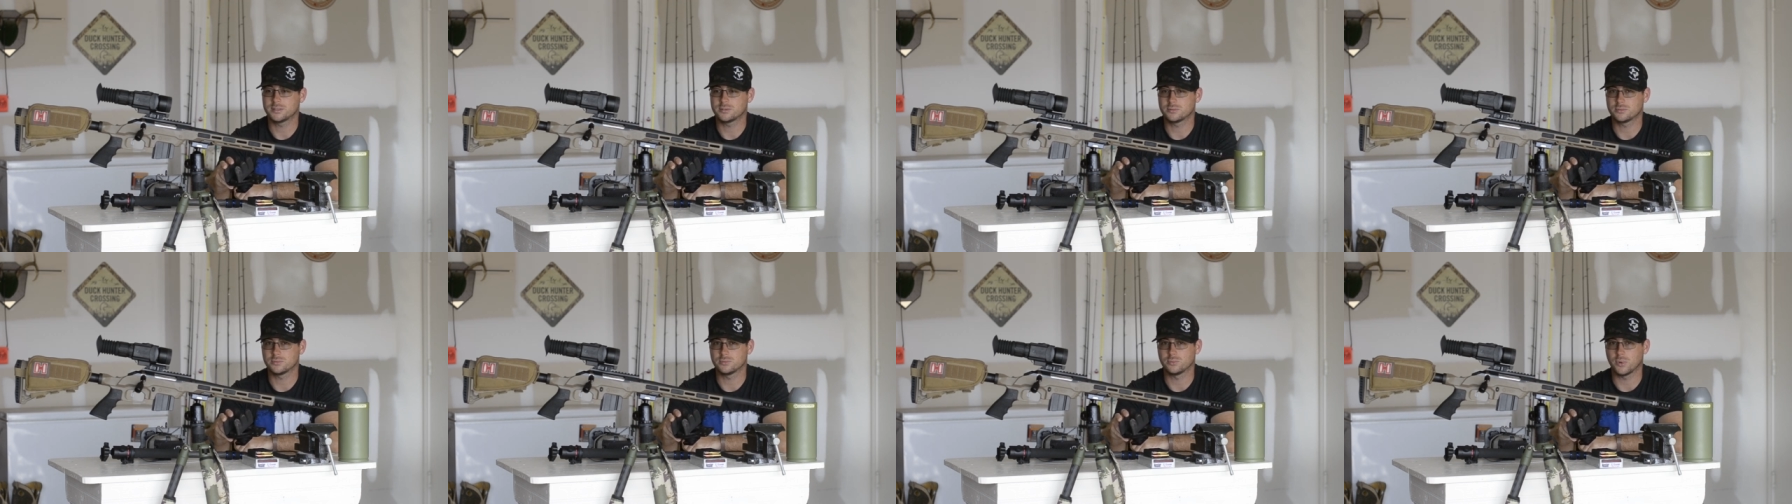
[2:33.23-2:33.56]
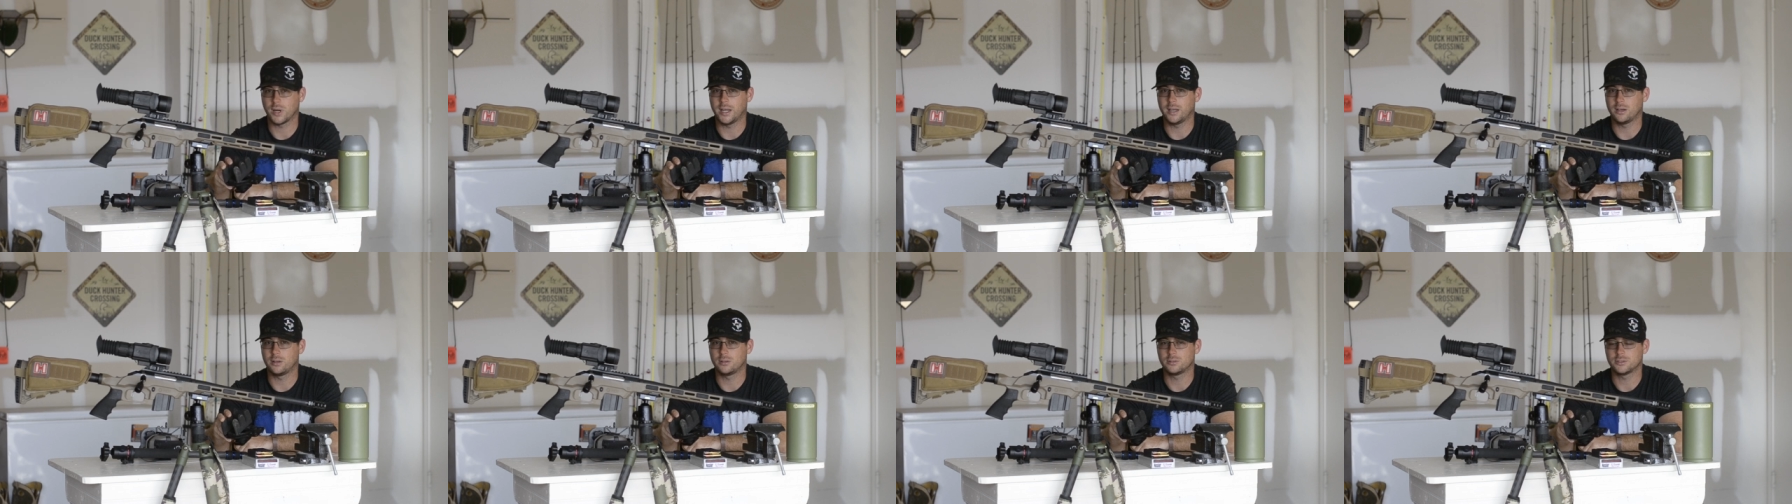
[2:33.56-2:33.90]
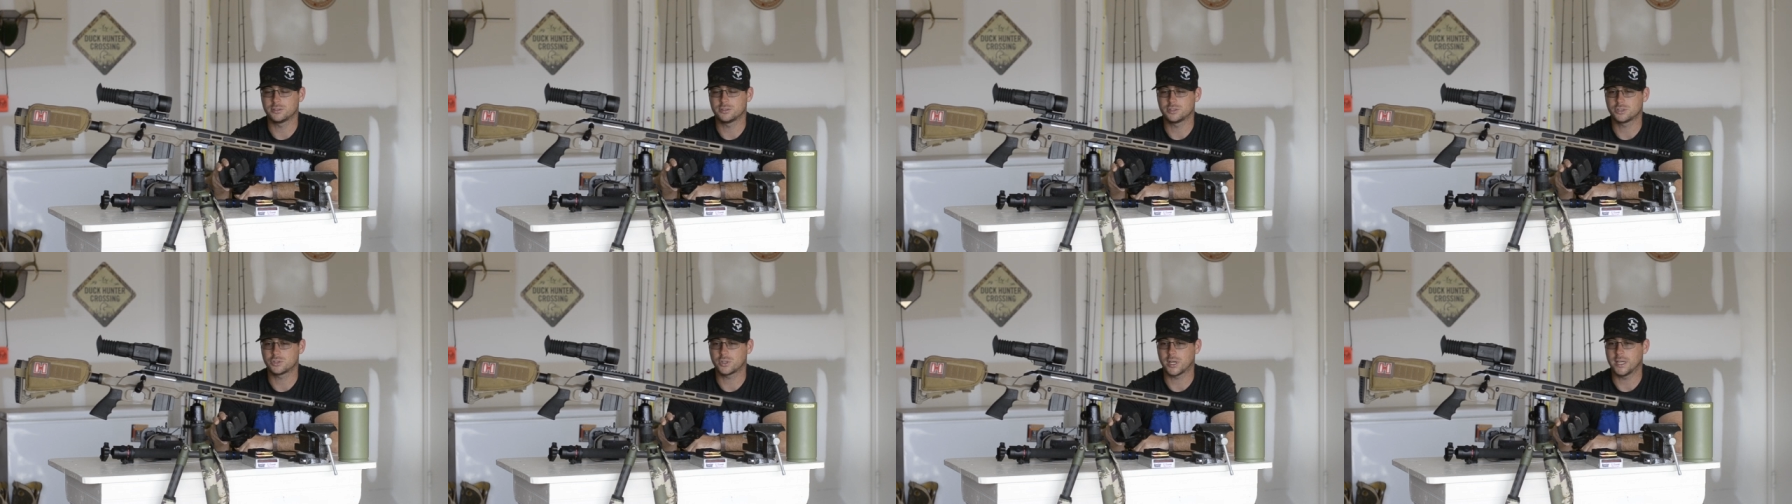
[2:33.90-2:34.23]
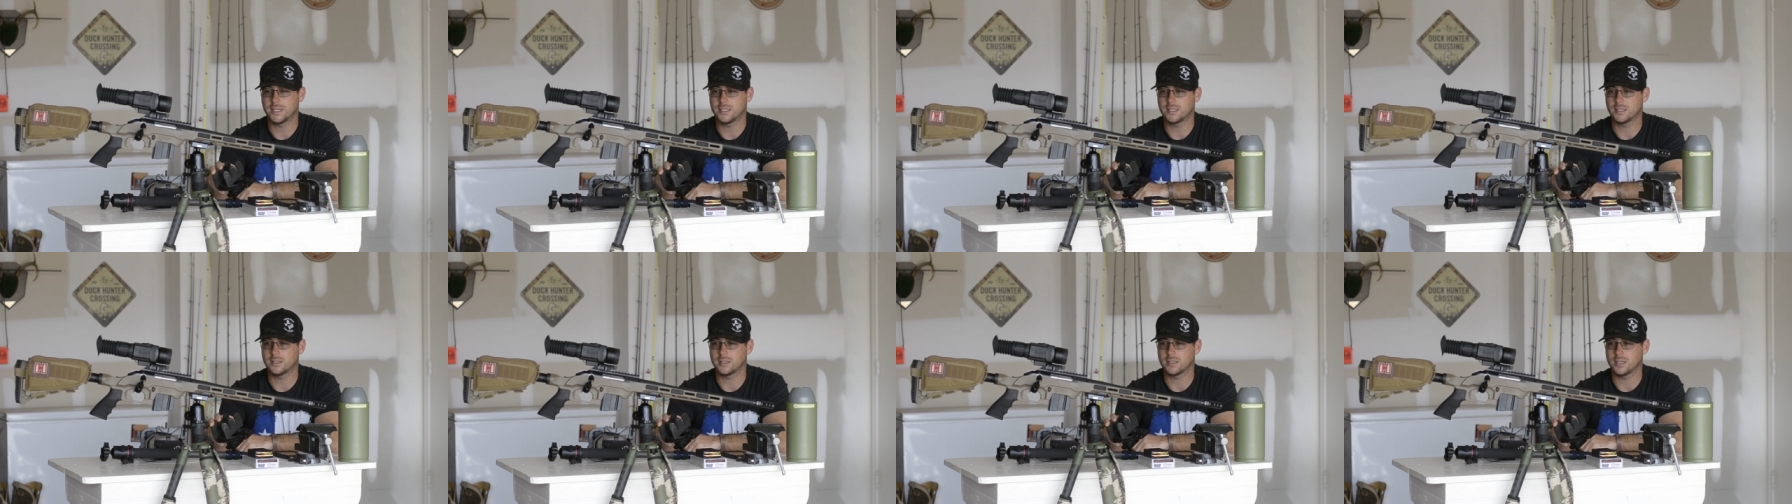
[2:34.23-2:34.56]
Swiss
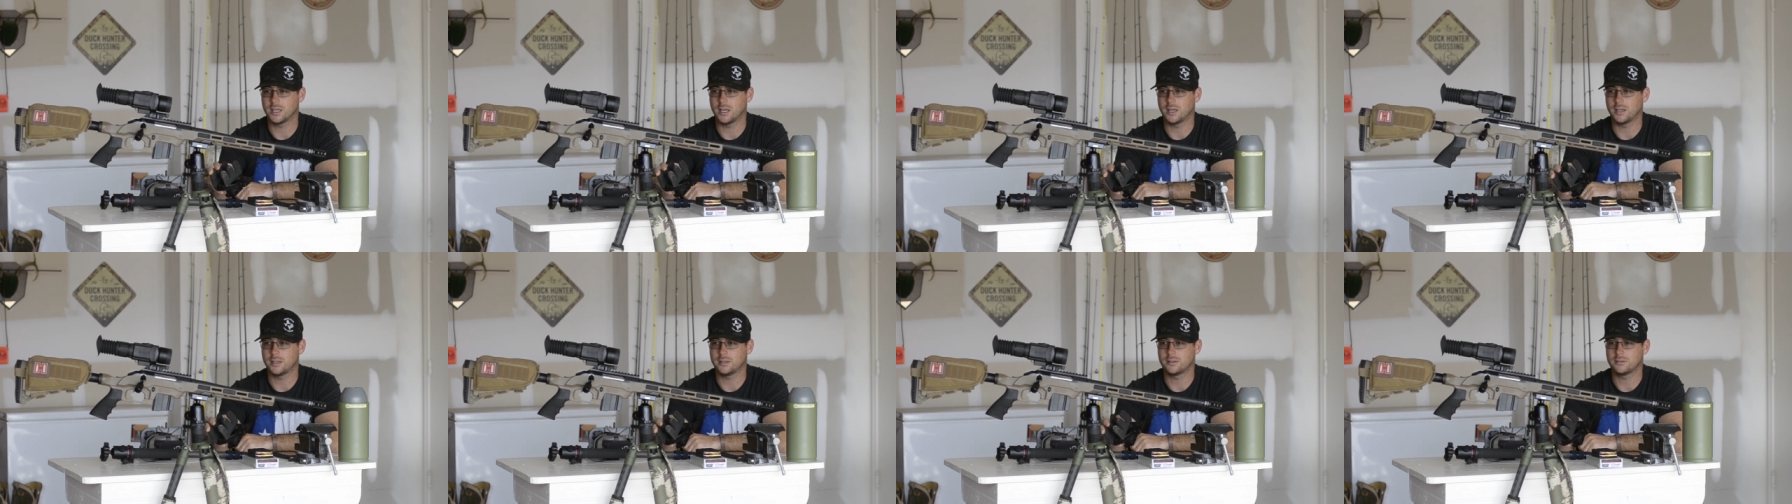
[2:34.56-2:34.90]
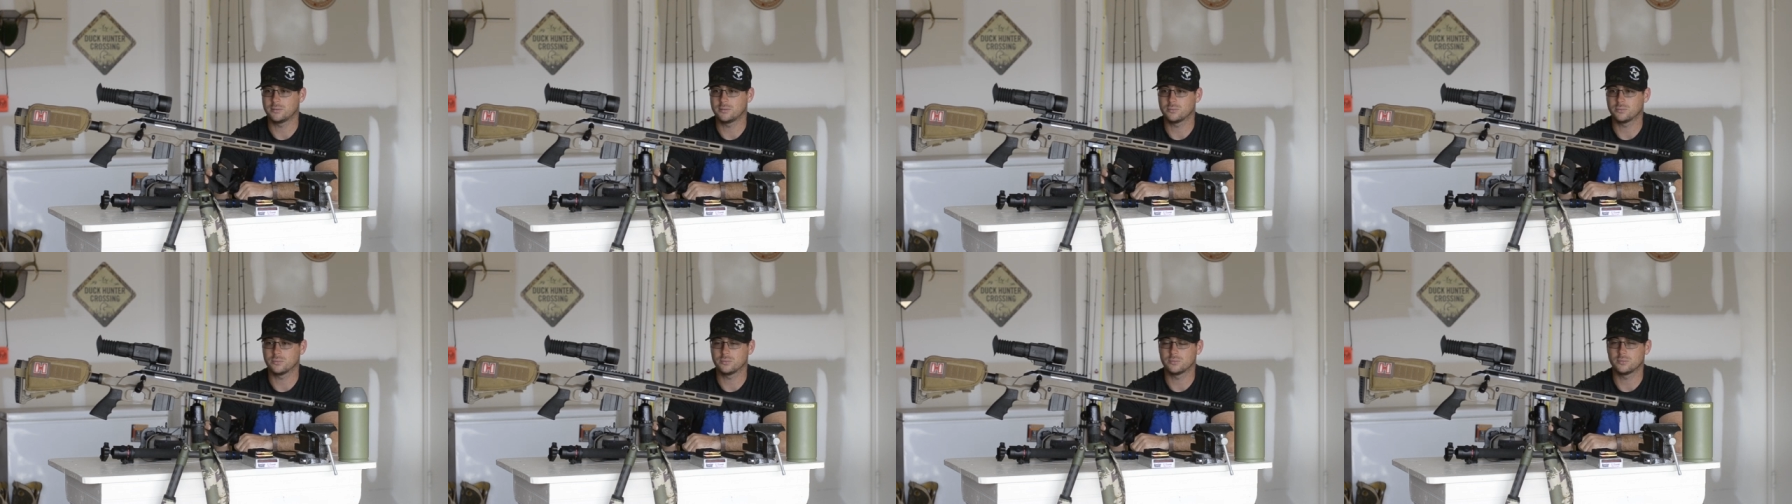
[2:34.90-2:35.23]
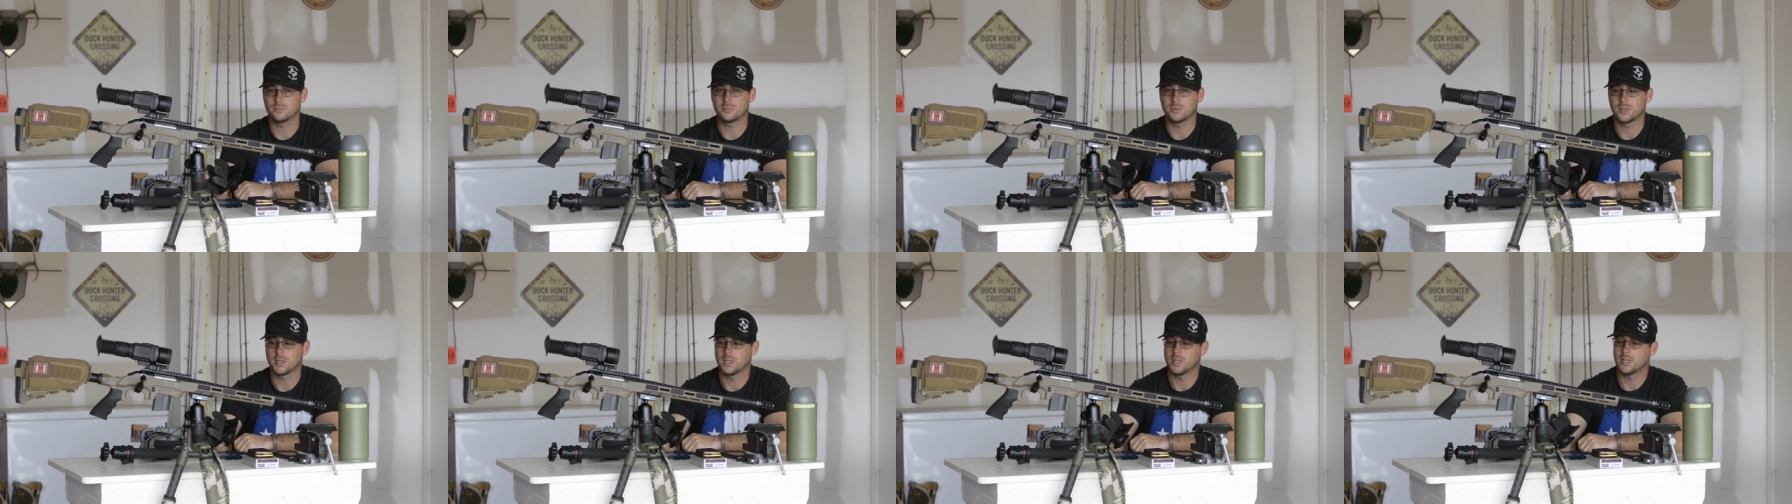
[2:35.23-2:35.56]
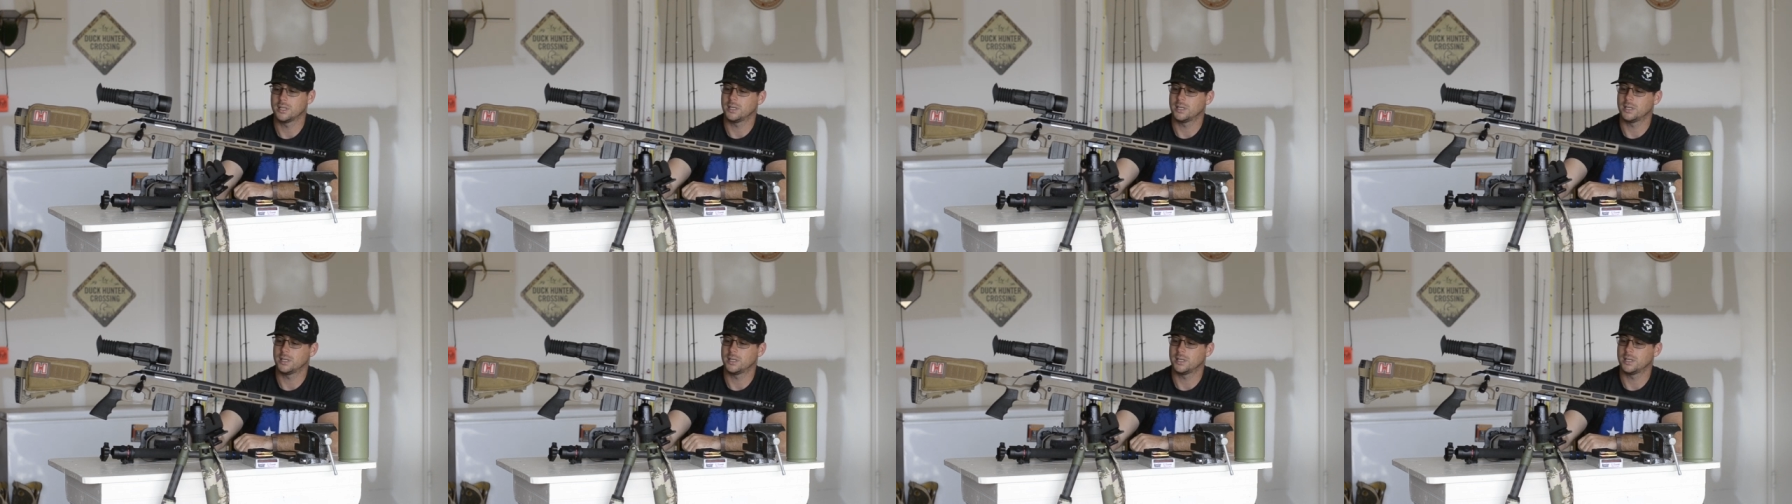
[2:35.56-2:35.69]
rail straight to the gun.